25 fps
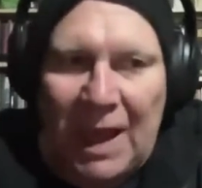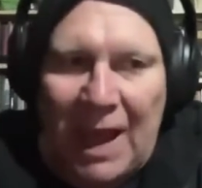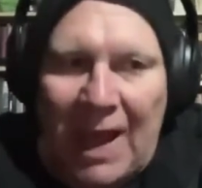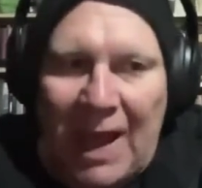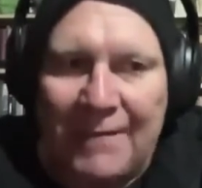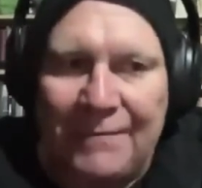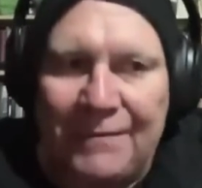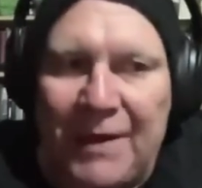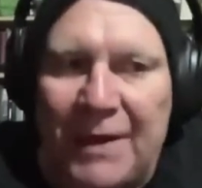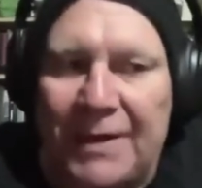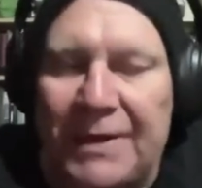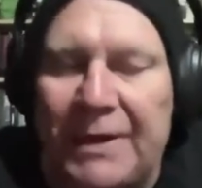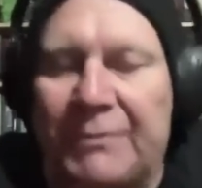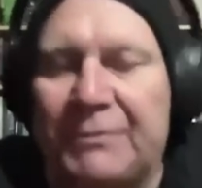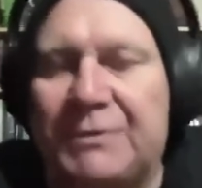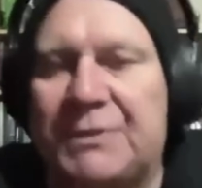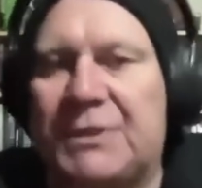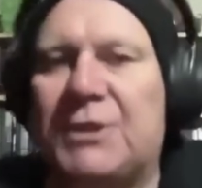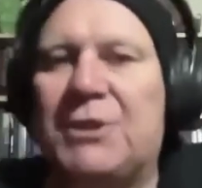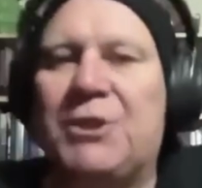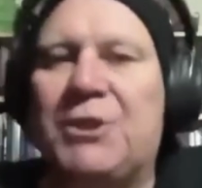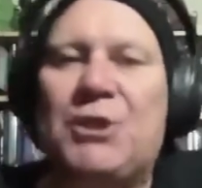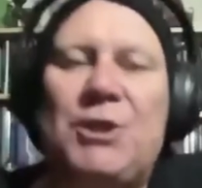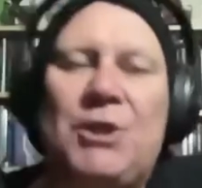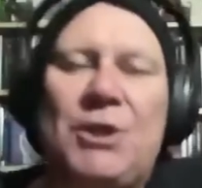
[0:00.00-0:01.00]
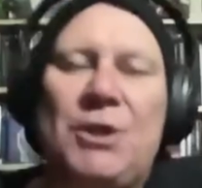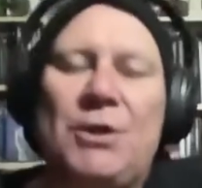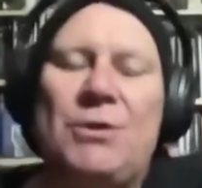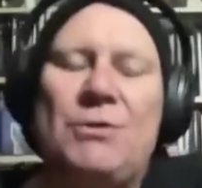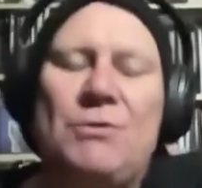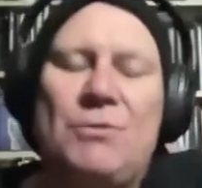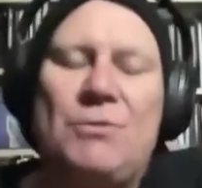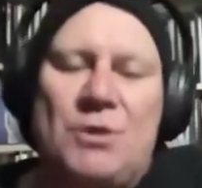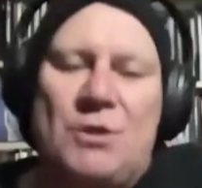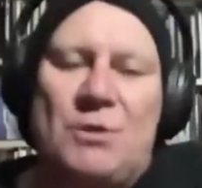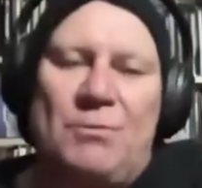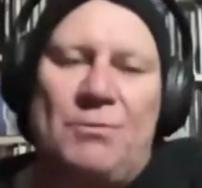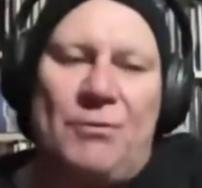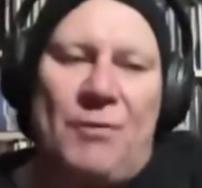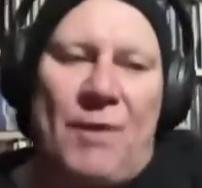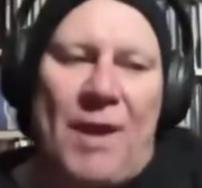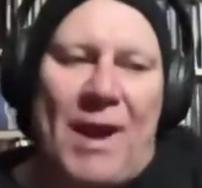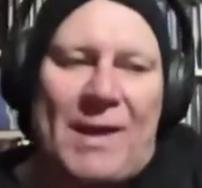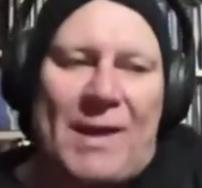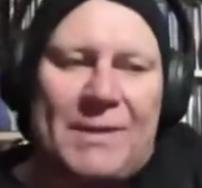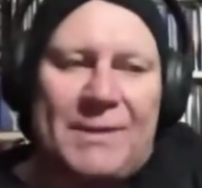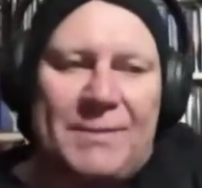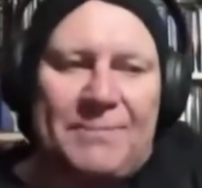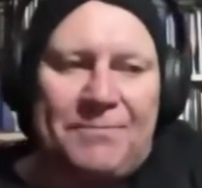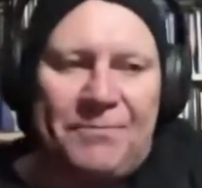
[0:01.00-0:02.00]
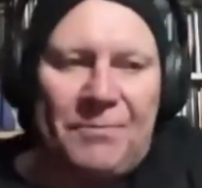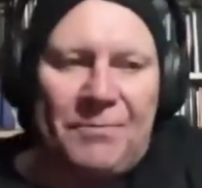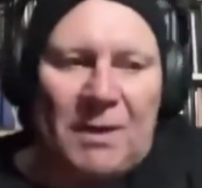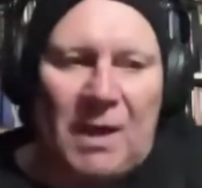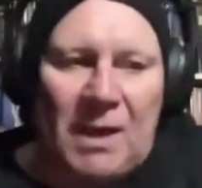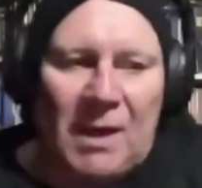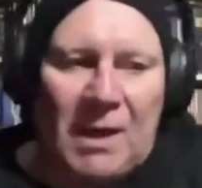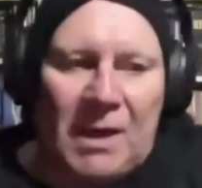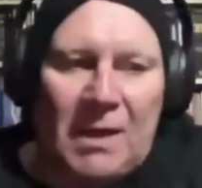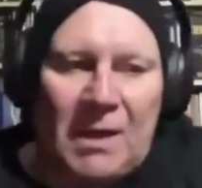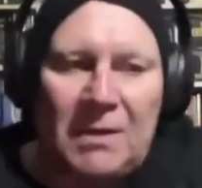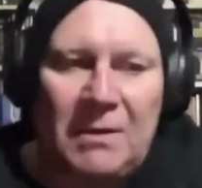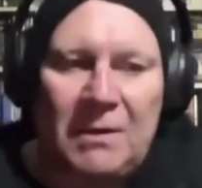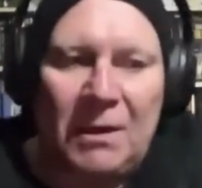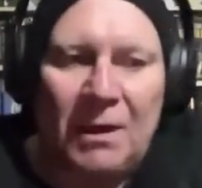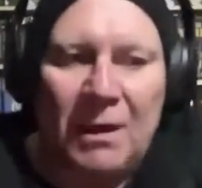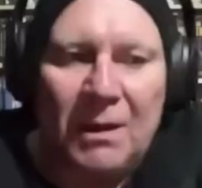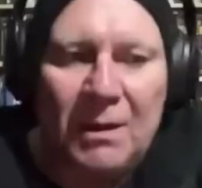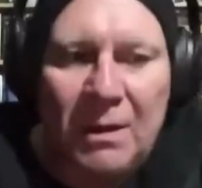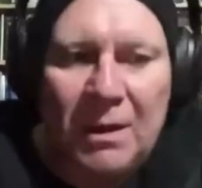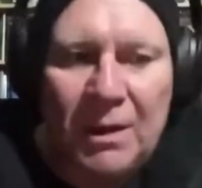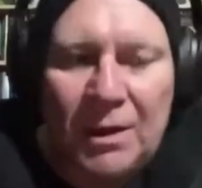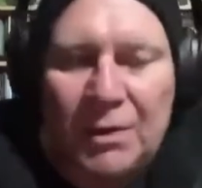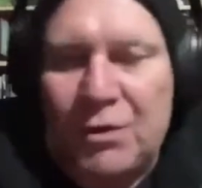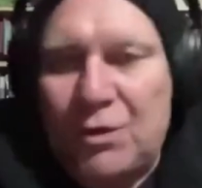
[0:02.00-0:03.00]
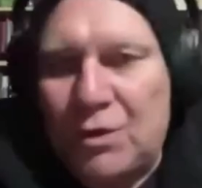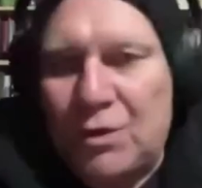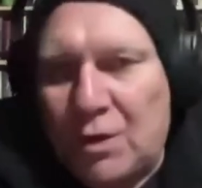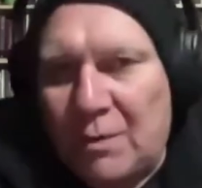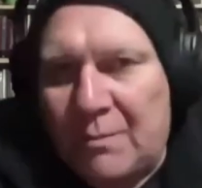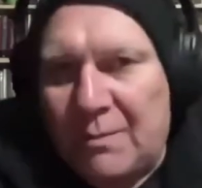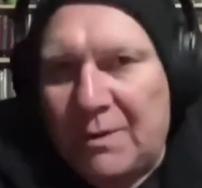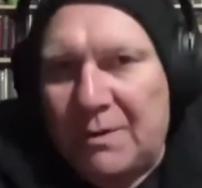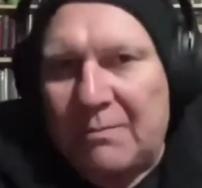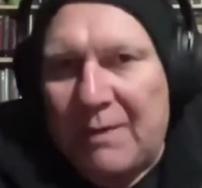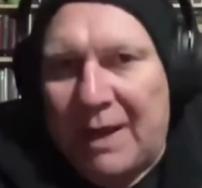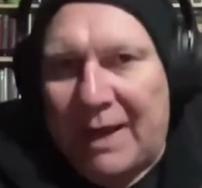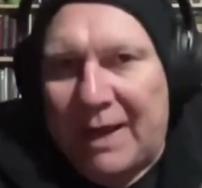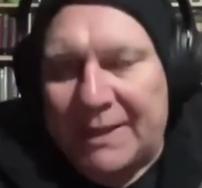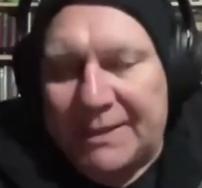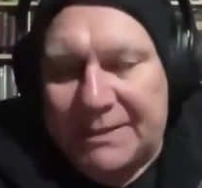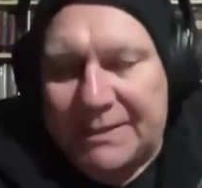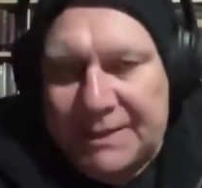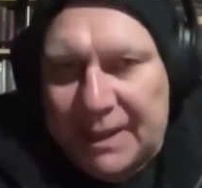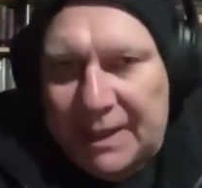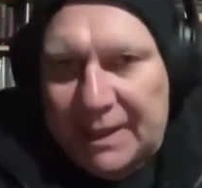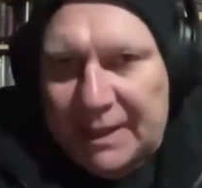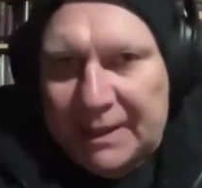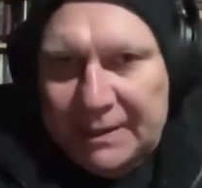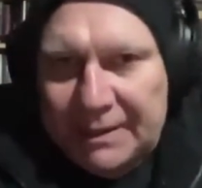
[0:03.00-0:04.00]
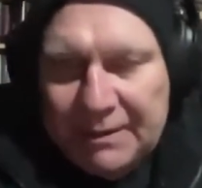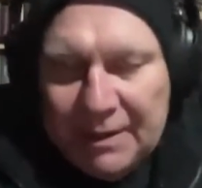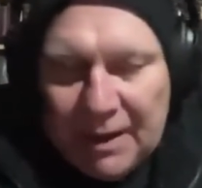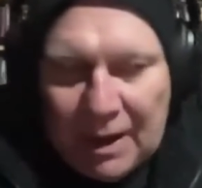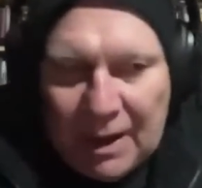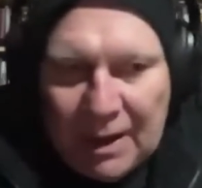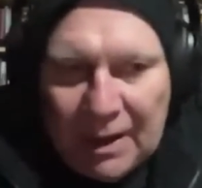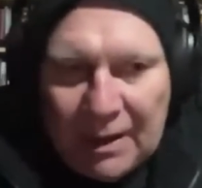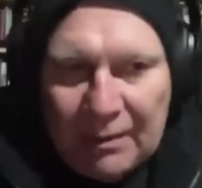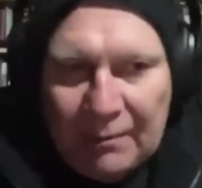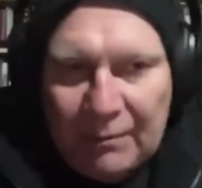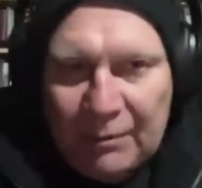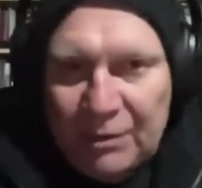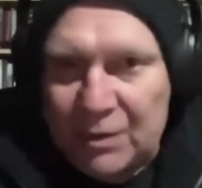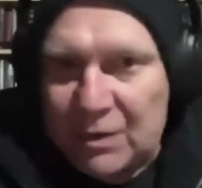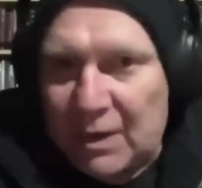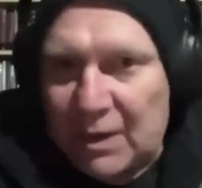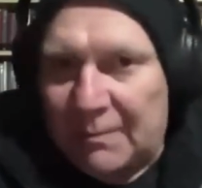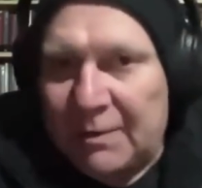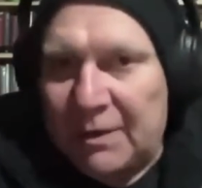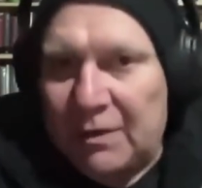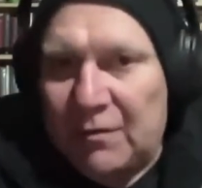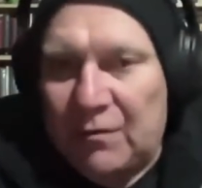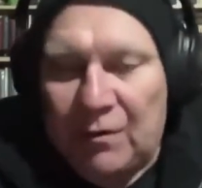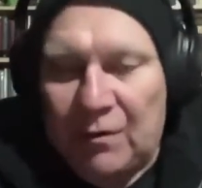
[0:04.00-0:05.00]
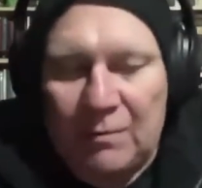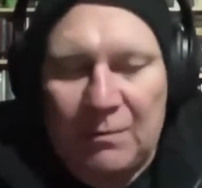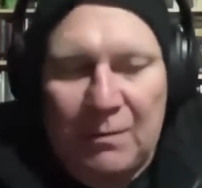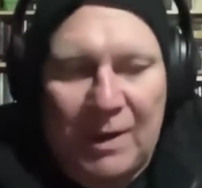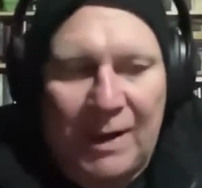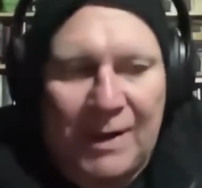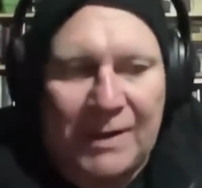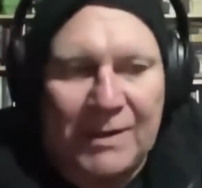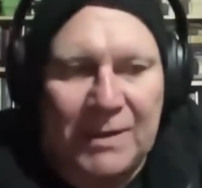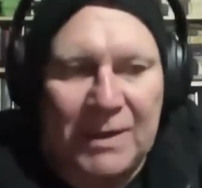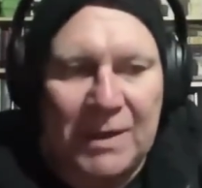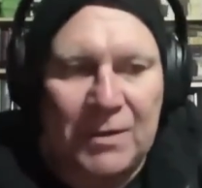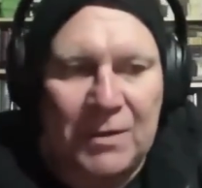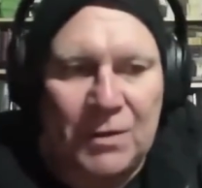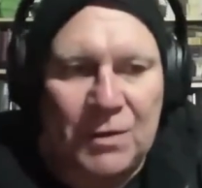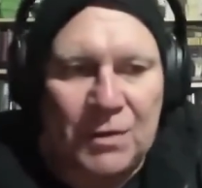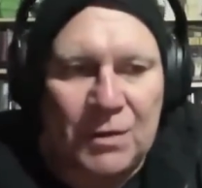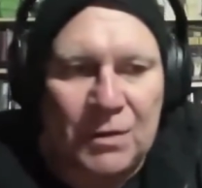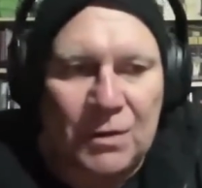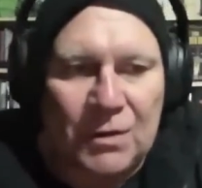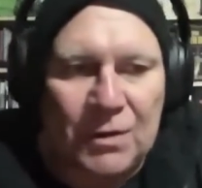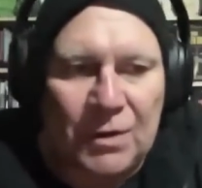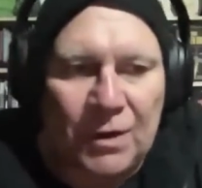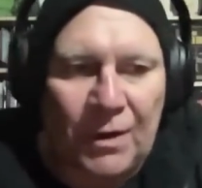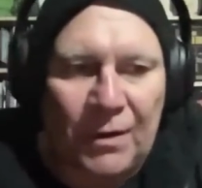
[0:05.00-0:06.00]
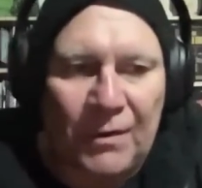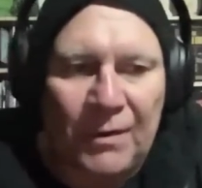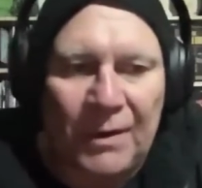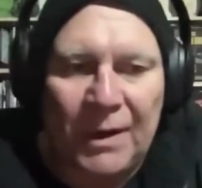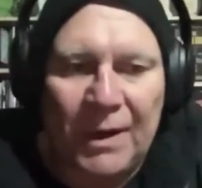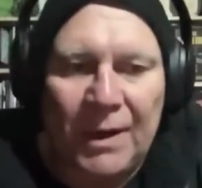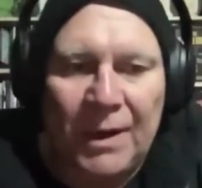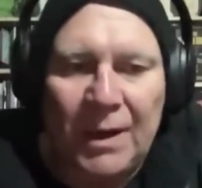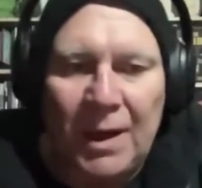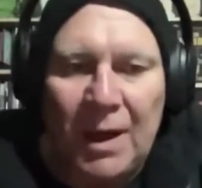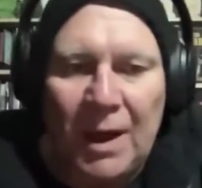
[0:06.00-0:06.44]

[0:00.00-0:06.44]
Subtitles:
And then there was a huge spread in a German magazine, which somebody drew my attention to.